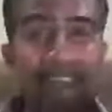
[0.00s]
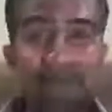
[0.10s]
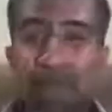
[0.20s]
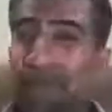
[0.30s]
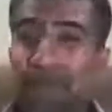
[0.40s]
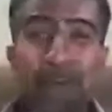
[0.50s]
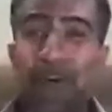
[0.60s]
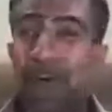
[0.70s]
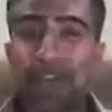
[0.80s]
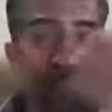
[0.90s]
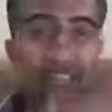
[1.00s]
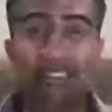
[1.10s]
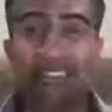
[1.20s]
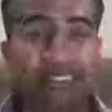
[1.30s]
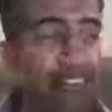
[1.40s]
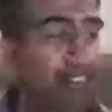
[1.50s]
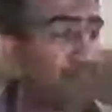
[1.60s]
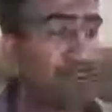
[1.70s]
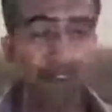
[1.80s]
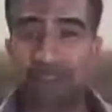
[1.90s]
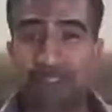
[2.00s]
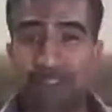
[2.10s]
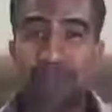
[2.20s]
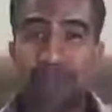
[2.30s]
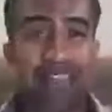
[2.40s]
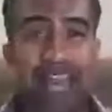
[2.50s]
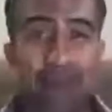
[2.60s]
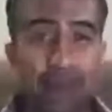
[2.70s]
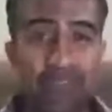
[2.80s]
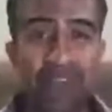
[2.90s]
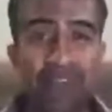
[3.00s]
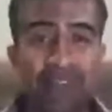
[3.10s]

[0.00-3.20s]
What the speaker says: And before you know it, you've taken in an extra 100, 200 calories